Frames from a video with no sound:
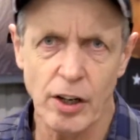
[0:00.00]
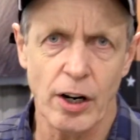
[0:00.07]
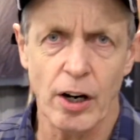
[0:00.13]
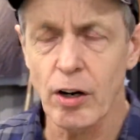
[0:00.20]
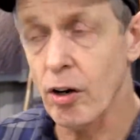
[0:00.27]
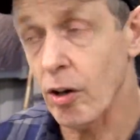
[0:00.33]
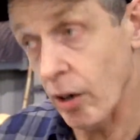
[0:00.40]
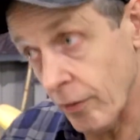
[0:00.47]
you
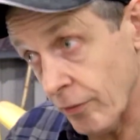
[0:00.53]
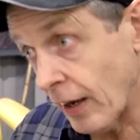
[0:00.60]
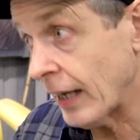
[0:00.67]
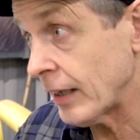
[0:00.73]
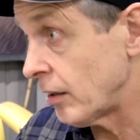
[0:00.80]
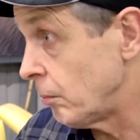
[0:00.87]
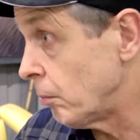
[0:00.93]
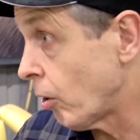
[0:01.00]
know, like if
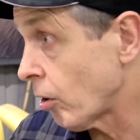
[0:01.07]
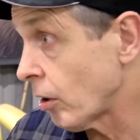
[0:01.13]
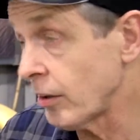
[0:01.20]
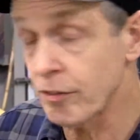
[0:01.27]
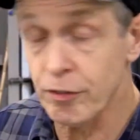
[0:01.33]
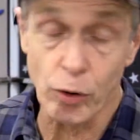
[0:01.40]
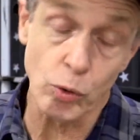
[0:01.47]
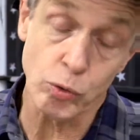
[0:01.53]
Auntie
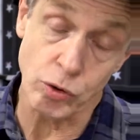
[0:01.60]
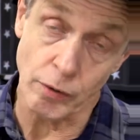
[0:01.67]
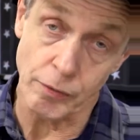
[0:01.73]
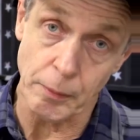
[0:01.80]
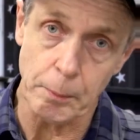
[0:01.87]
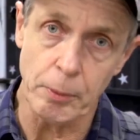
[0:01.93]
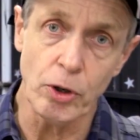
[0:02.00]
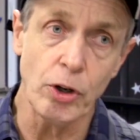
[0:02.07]
Molly falls
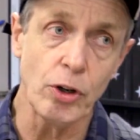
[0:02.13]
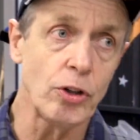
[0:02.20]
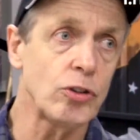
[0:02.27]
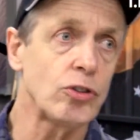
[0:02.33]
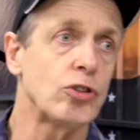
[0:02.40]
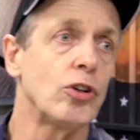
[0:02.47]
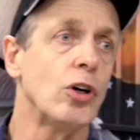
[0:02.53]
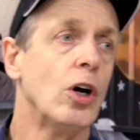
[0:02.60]
off the
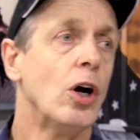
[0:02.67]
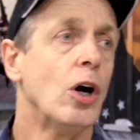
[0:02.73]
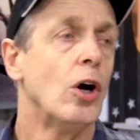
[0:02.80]
perch